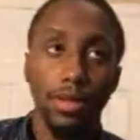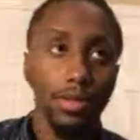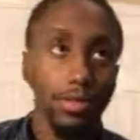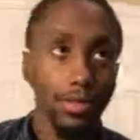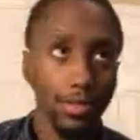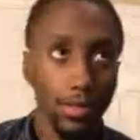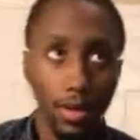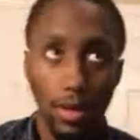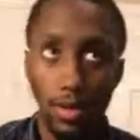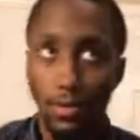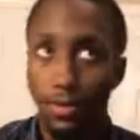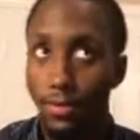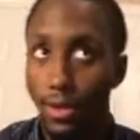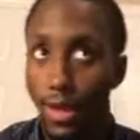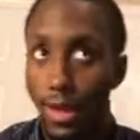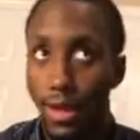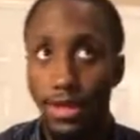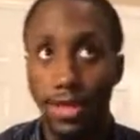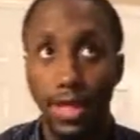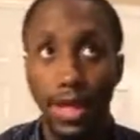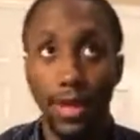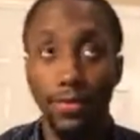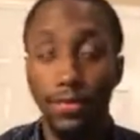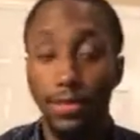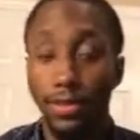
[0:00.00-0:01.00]
So I
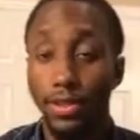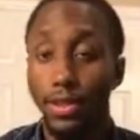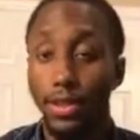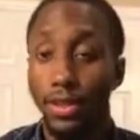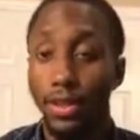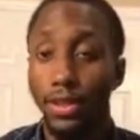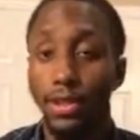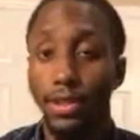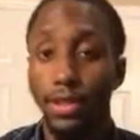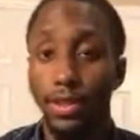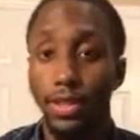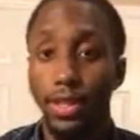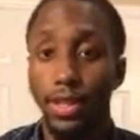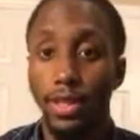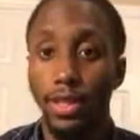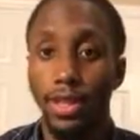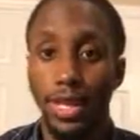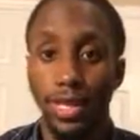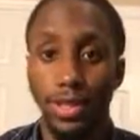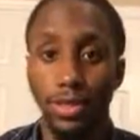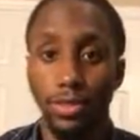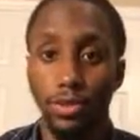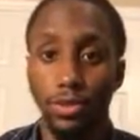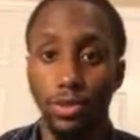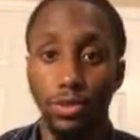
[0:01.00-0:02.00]
definitely did delete
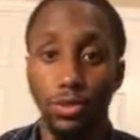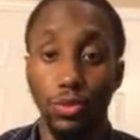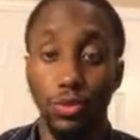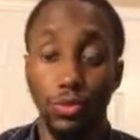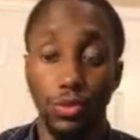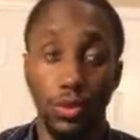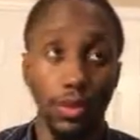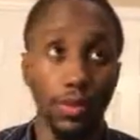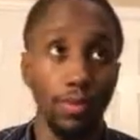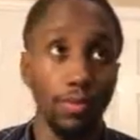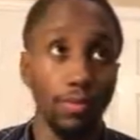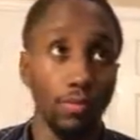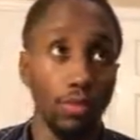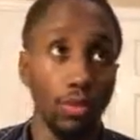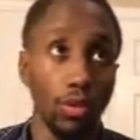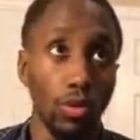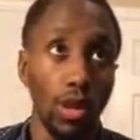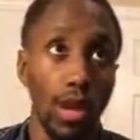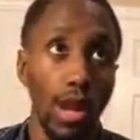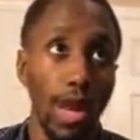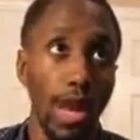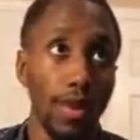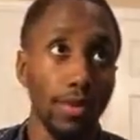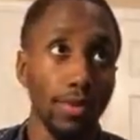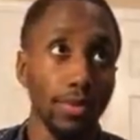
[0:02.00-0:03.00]
like 2, 3 more
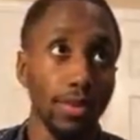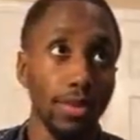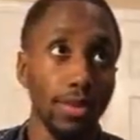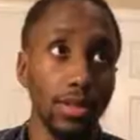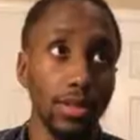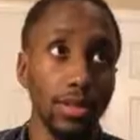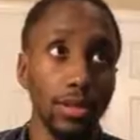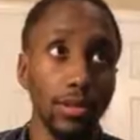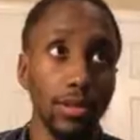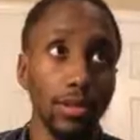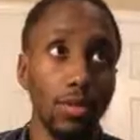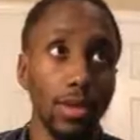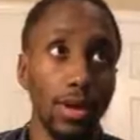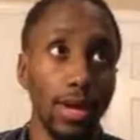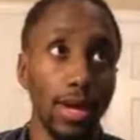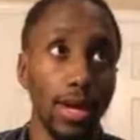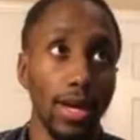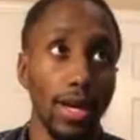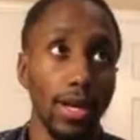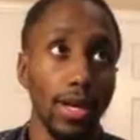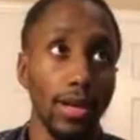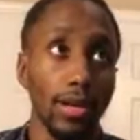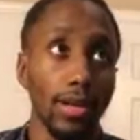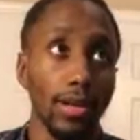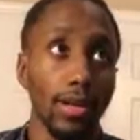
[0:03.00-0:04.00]
apps to go
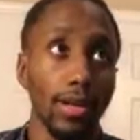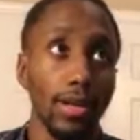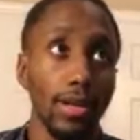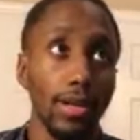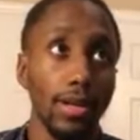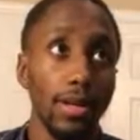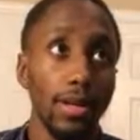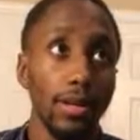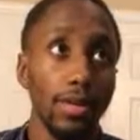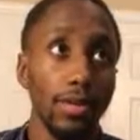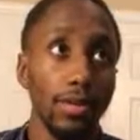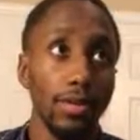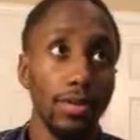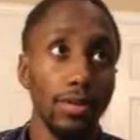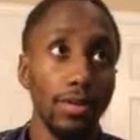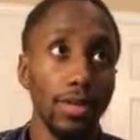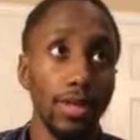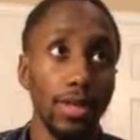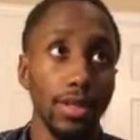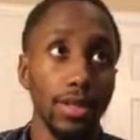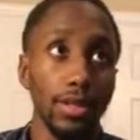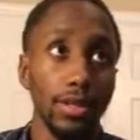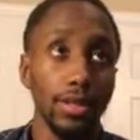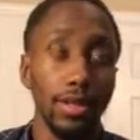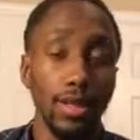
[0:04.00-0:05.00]
ahead and do
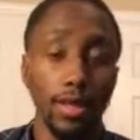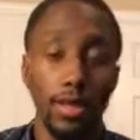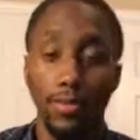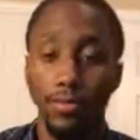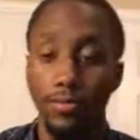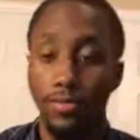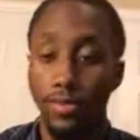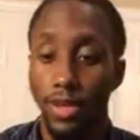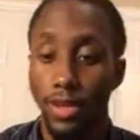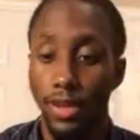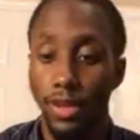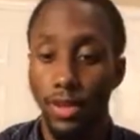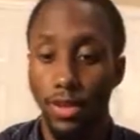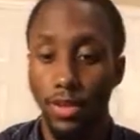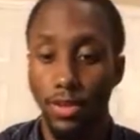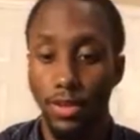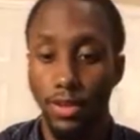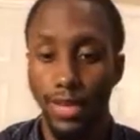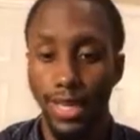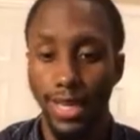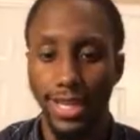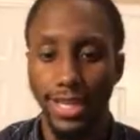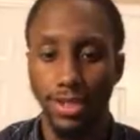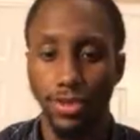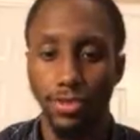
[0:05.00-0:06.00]
this video
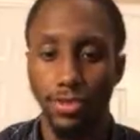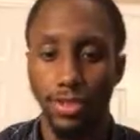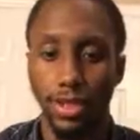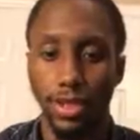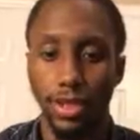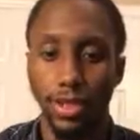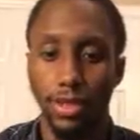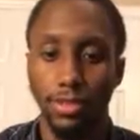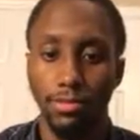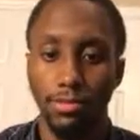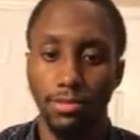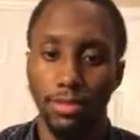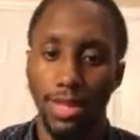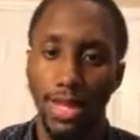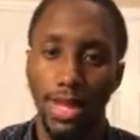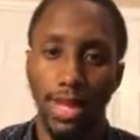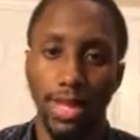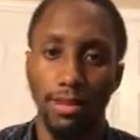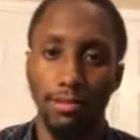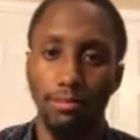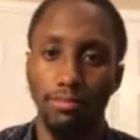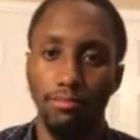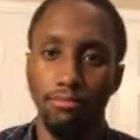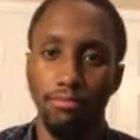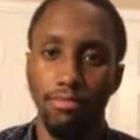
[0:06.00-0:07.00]
because I just really
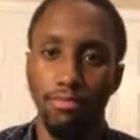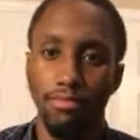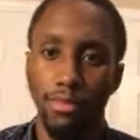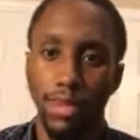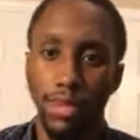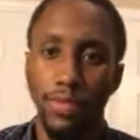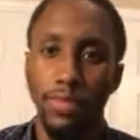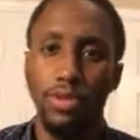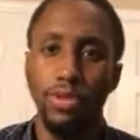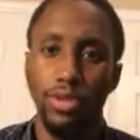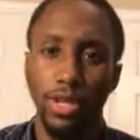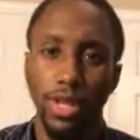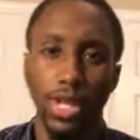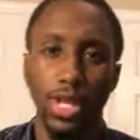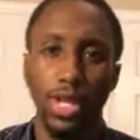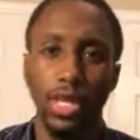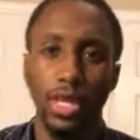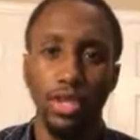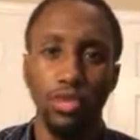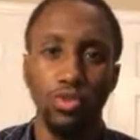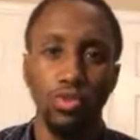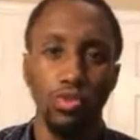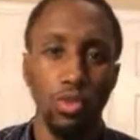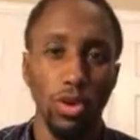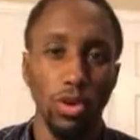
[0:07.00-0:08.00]
said, let me try to get at
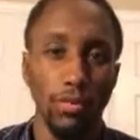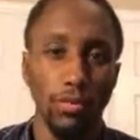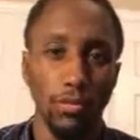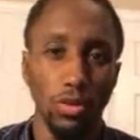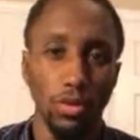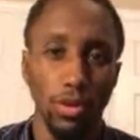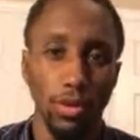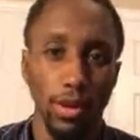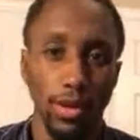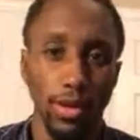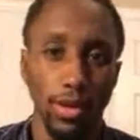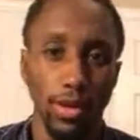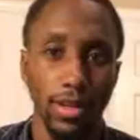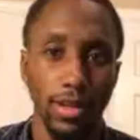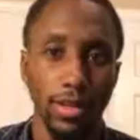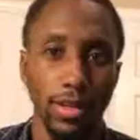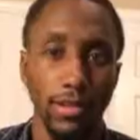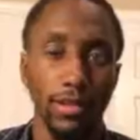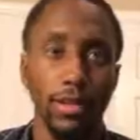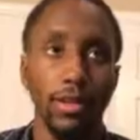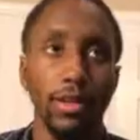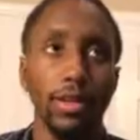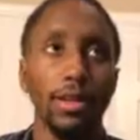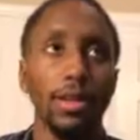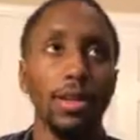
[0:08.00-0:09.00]
least one more in
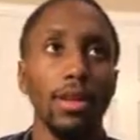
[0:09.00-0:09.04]
here.